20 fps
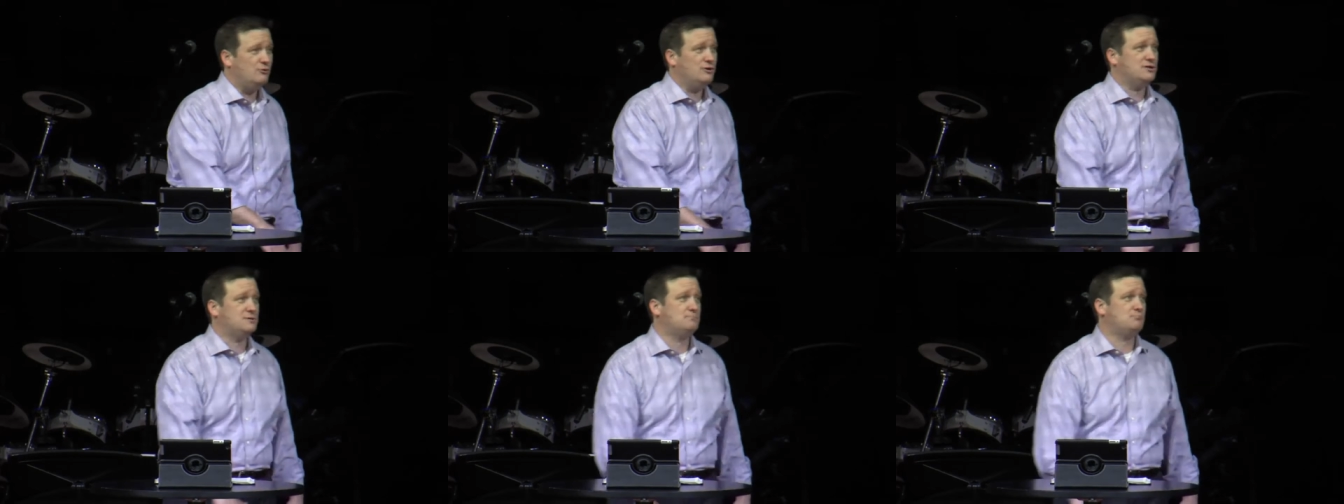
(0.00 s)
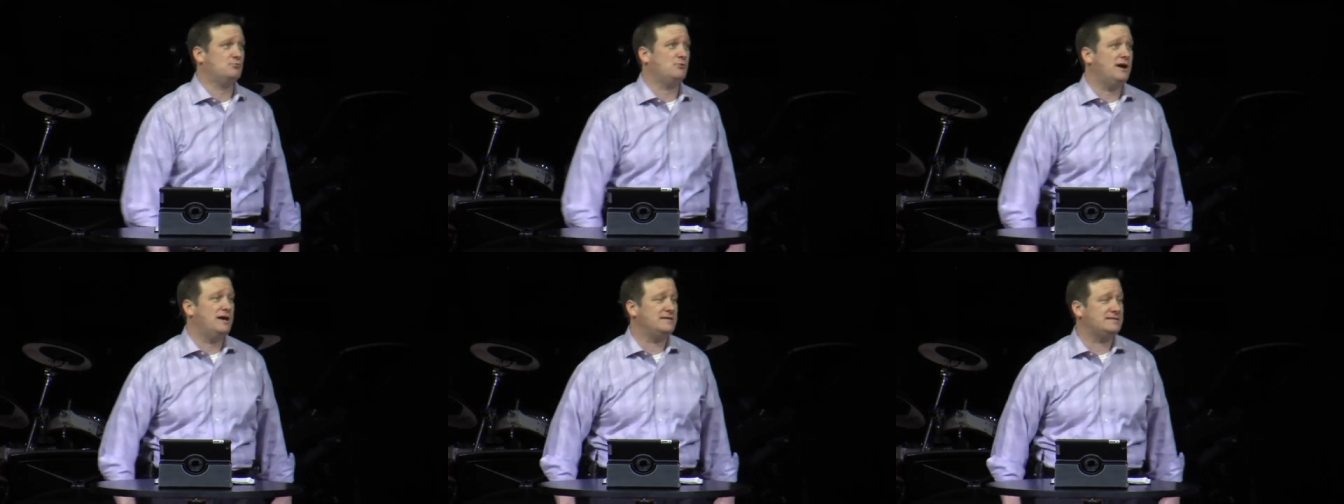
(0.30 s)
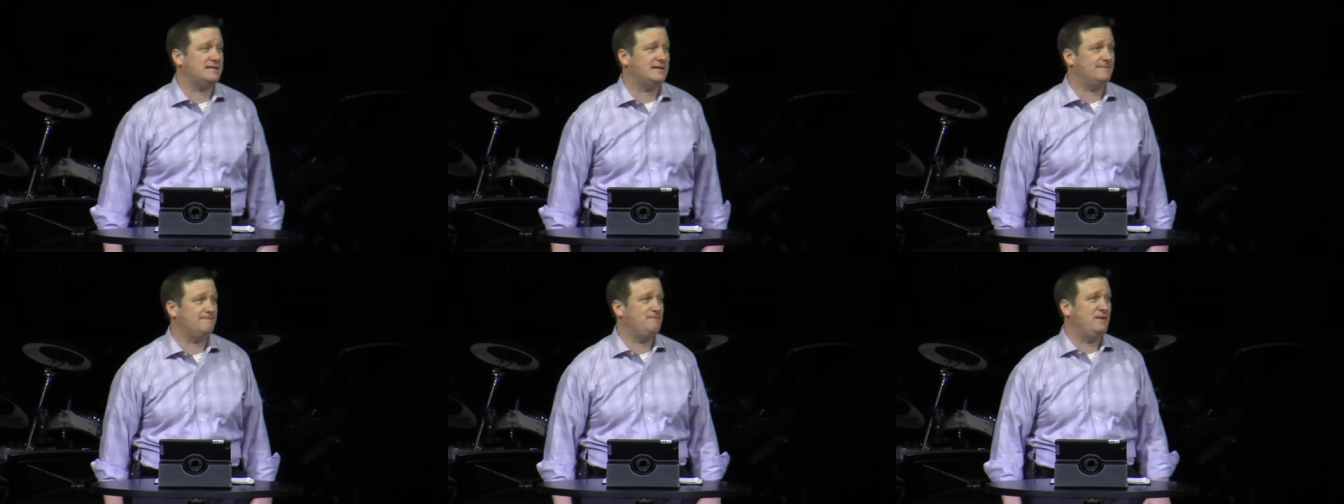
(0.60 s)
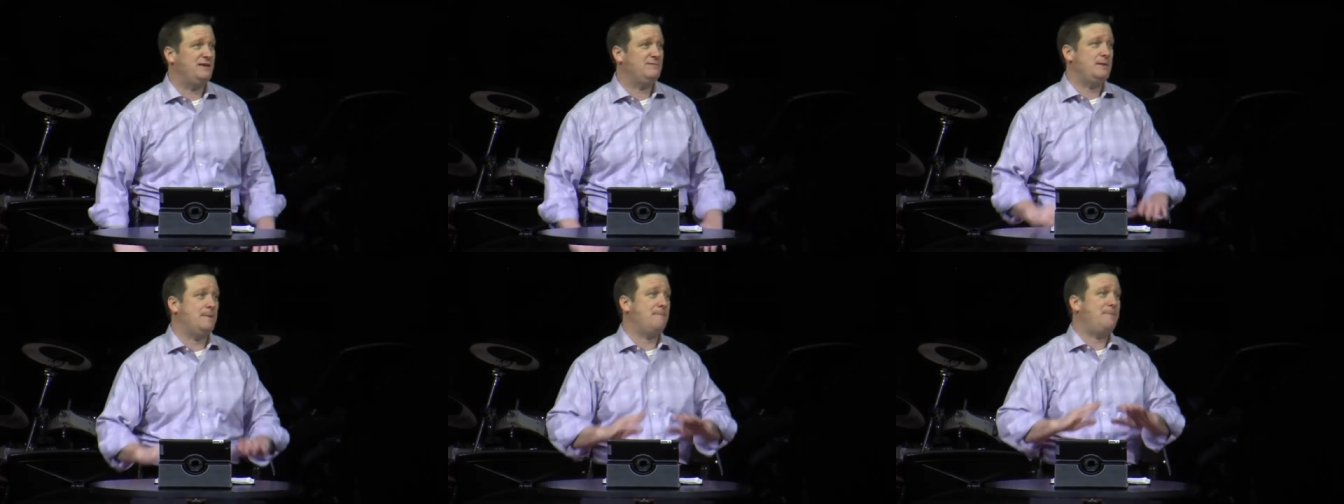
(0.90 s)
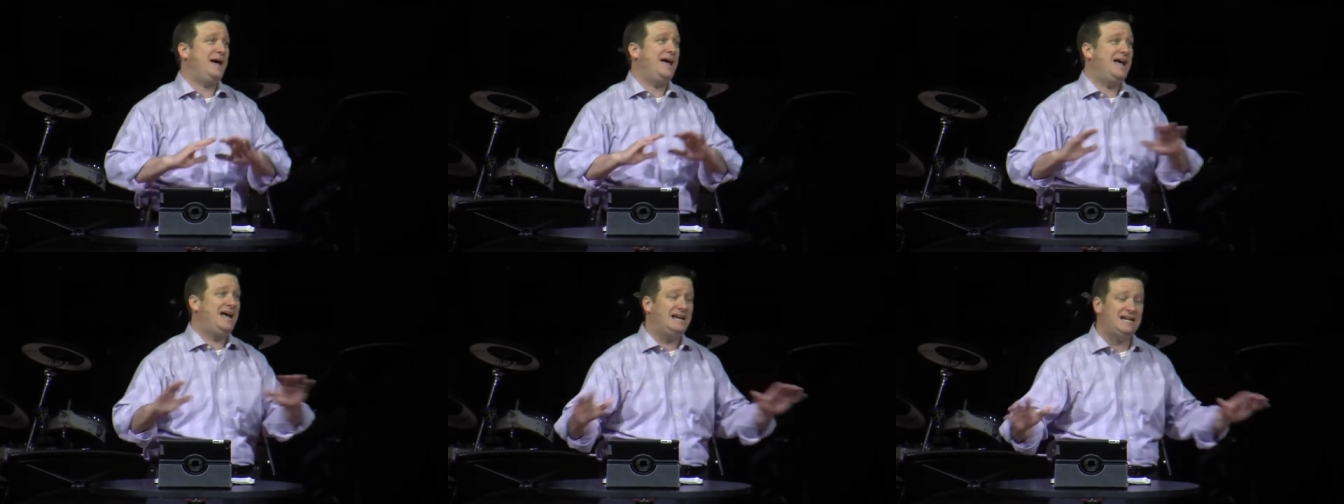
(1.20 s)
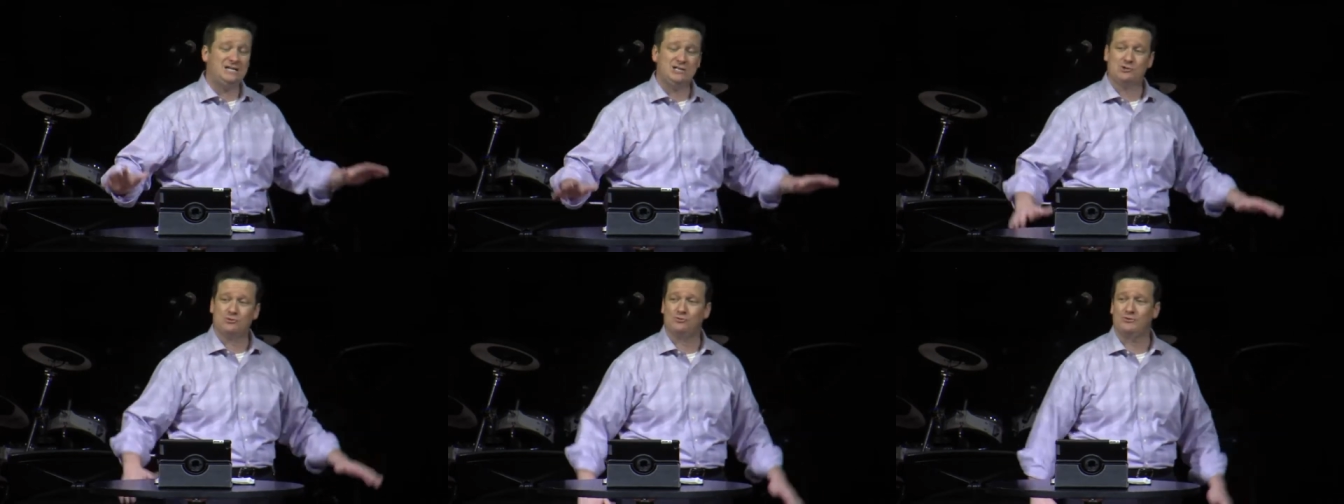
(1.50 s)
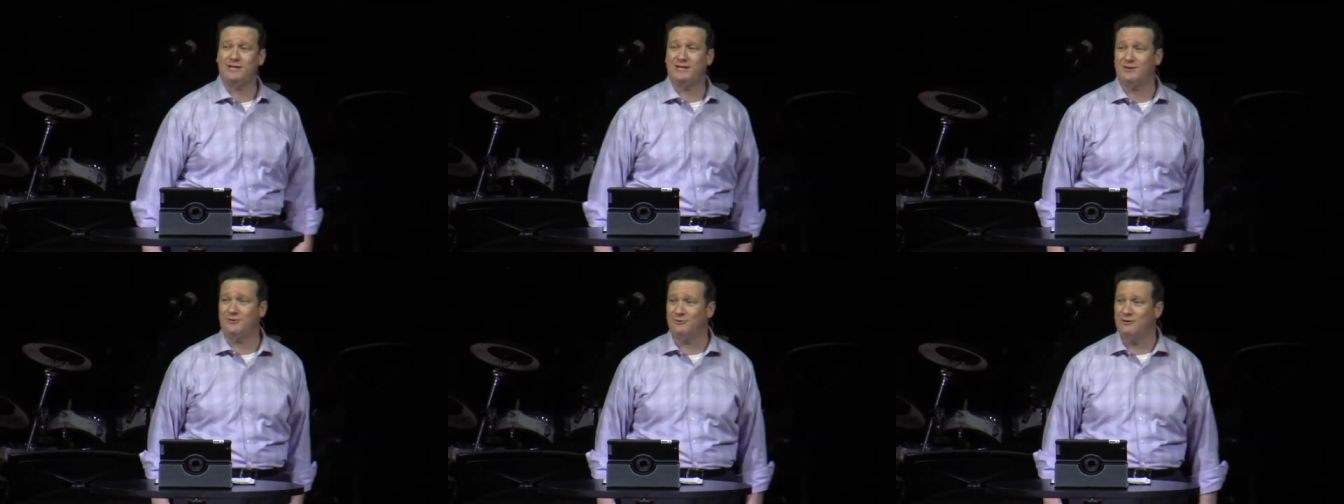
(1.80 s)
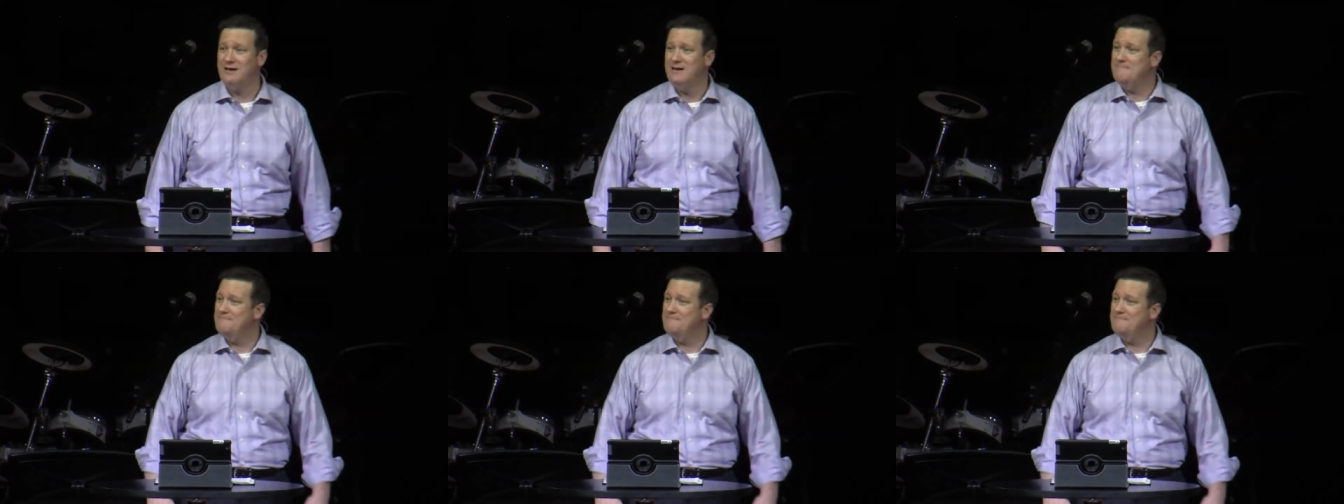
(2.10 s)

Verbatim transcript: is present and the pain is real,